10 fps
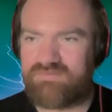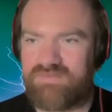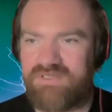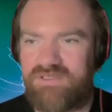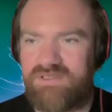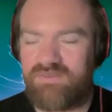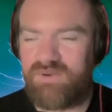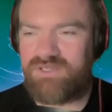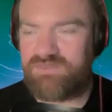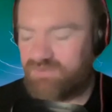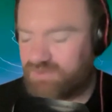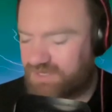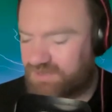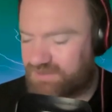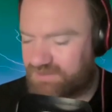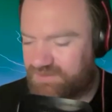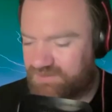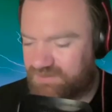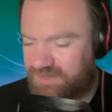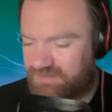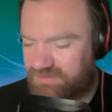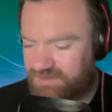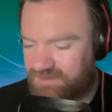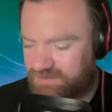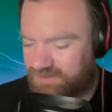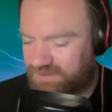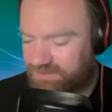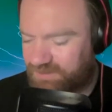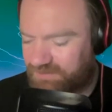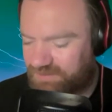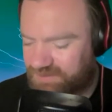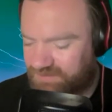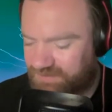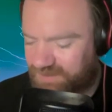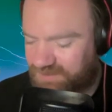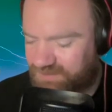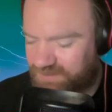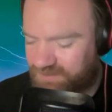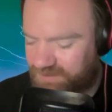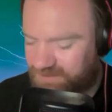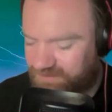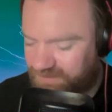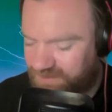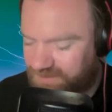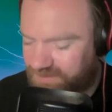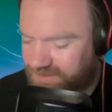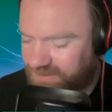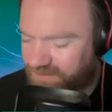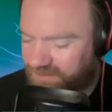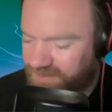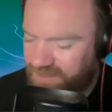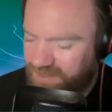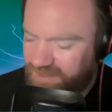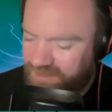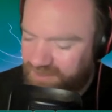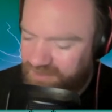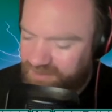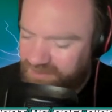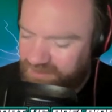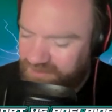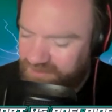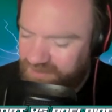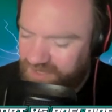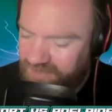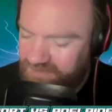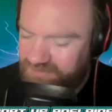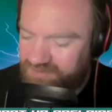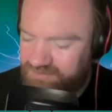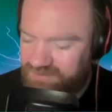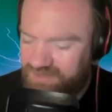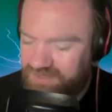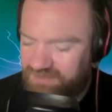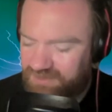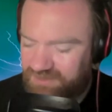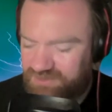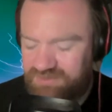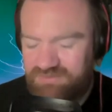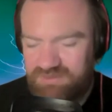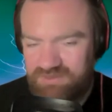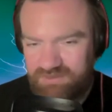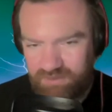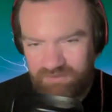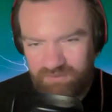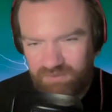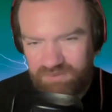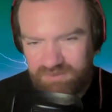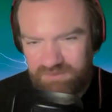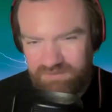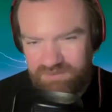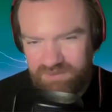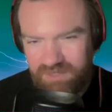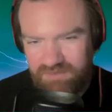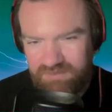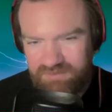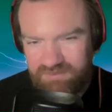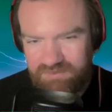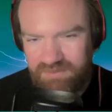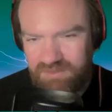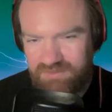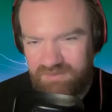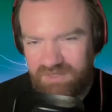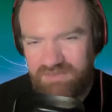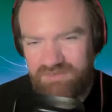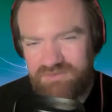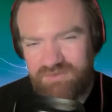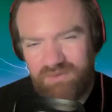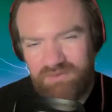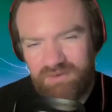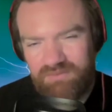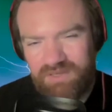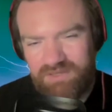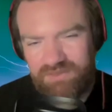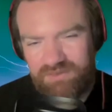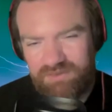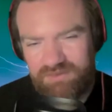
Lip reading: This is a question before we get into just dealing with the preview stuff for the next 20 minutes before you need to go. How do you deal with like? Do you look forward to showdowns? Because I don't know if I do.